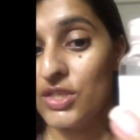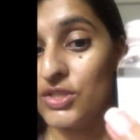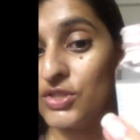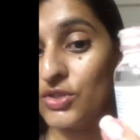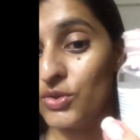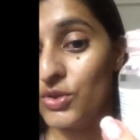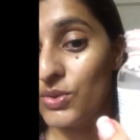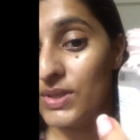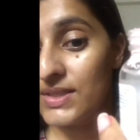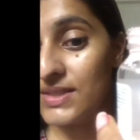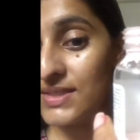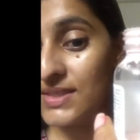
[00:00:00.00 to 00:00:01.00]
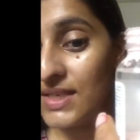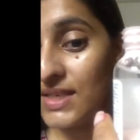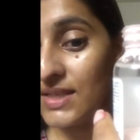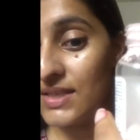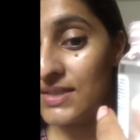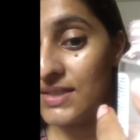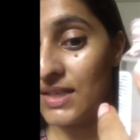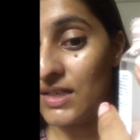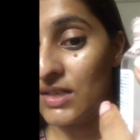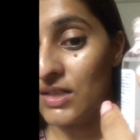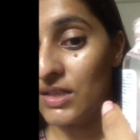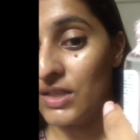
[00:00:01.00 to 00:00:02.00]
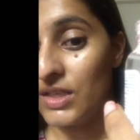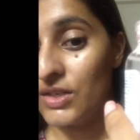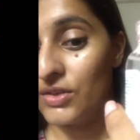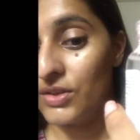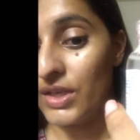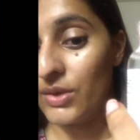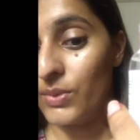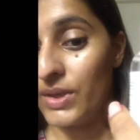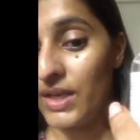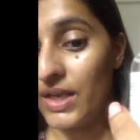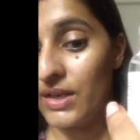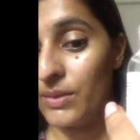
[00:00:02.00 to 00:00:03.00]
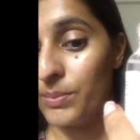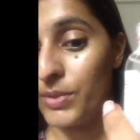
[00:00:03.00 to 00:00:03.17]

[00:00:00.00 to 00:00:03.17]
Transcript: So you can see that it's like a clear liquid and a